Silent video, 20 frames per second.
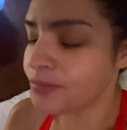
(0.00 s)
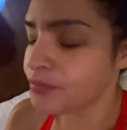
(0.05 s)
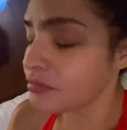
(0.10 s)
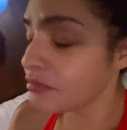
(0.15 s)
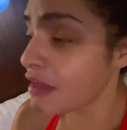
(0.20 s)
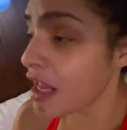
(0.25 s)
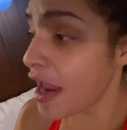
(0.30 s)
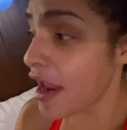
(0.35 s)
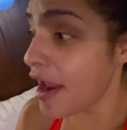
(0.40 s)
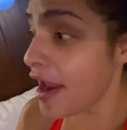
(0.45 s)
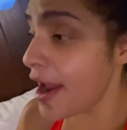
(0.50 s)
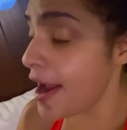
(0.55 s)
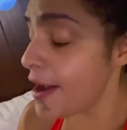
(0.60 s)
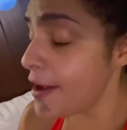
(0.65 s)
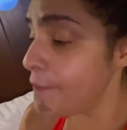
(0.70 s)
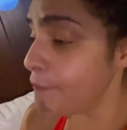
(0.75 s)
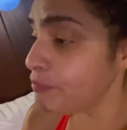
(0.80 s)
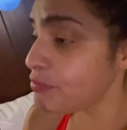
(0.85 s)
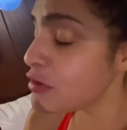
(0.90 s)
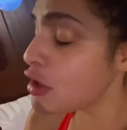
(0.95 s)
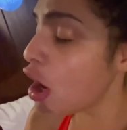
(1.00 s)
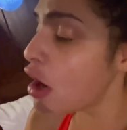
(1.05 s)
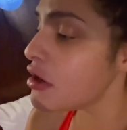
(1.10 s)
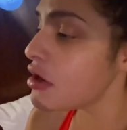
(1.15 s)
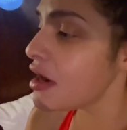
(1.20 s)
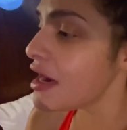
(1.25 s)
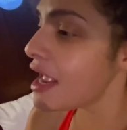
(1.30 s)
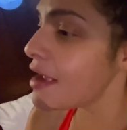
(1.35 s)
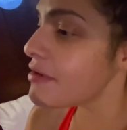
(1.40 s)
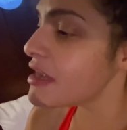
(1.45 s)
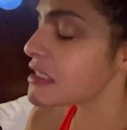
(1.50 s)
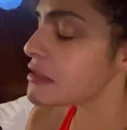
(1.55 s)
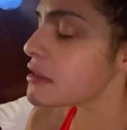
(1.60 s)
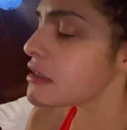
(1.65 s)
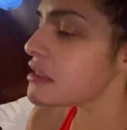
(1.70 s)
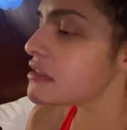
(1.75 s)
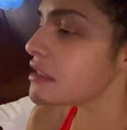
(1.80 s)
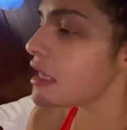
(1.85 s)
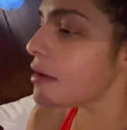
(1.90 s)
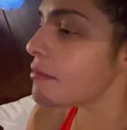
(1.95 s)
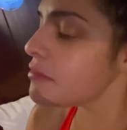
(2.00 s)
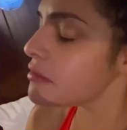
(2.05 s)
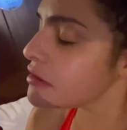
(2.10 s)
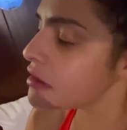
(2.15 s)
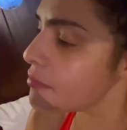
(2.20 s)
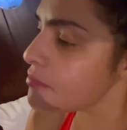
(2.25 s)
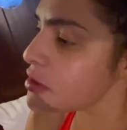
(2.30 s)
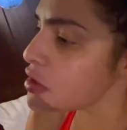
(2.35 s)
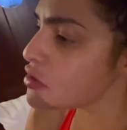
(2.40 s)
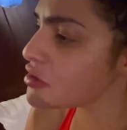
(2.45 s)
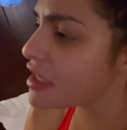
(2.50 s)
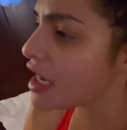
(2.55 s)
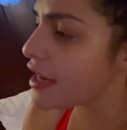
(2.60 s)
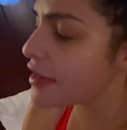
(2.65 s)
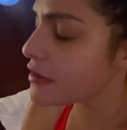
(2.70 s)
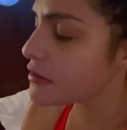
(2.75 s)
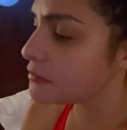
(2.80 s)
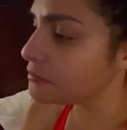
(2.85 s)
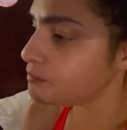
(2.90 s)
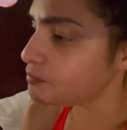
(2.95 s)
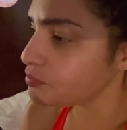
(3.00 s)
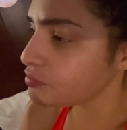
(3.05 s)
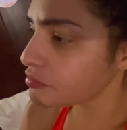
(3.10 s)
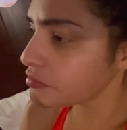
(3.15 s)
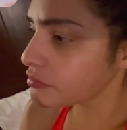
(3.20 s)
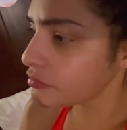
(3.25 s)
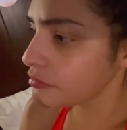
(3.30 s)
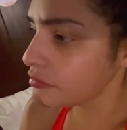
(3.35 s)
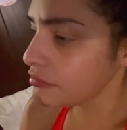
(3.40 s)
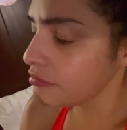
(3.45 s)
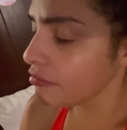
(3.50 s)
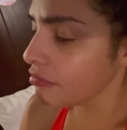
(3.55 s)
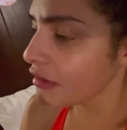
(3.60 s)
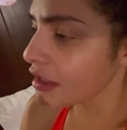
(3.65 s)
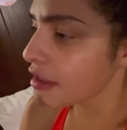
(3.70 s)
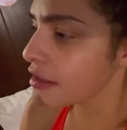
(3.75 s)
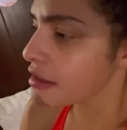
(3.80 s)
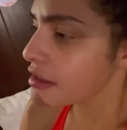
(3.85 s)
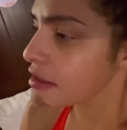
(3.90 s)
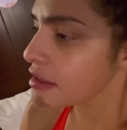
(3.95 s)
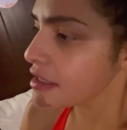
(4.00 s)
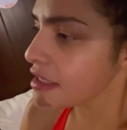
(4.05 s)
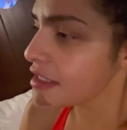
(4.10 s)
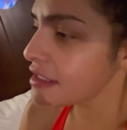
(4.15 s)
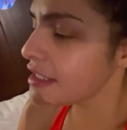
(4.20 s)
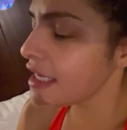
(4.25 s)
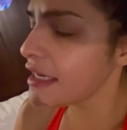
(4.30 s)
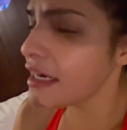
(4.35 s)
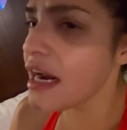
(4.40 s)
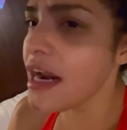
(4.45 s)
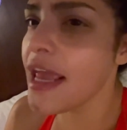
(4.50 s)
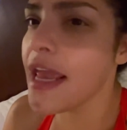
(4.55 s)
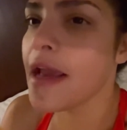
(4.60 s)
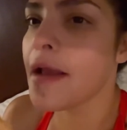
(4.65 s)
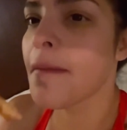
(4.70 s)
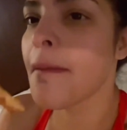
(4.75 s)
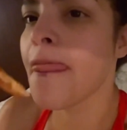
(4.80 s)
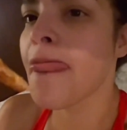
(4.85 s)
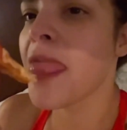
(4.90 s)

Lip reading: Damn. No, no, they have us because of the music. Cierrale.